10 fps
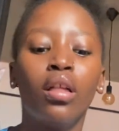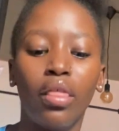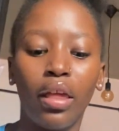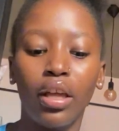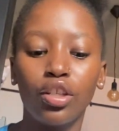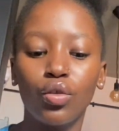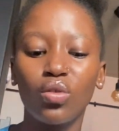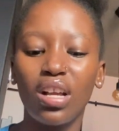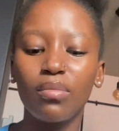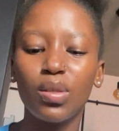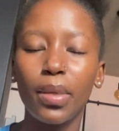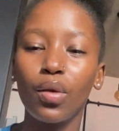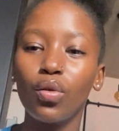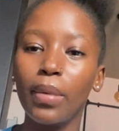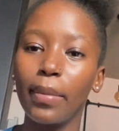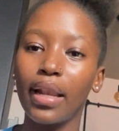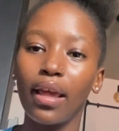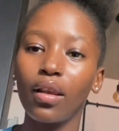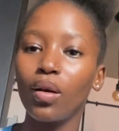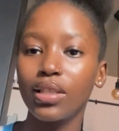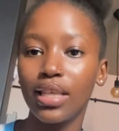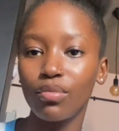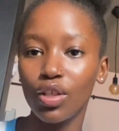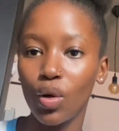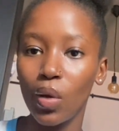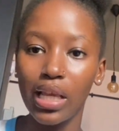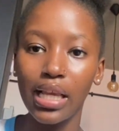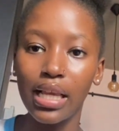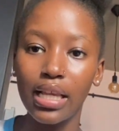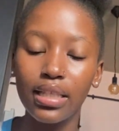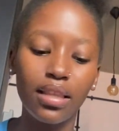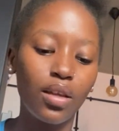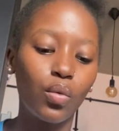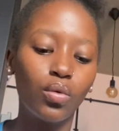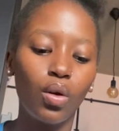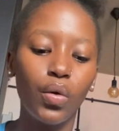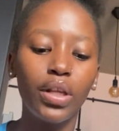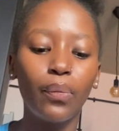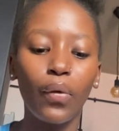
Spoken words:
Then she would come to my room and be like, no, it's time to go eat, and then we'd go eat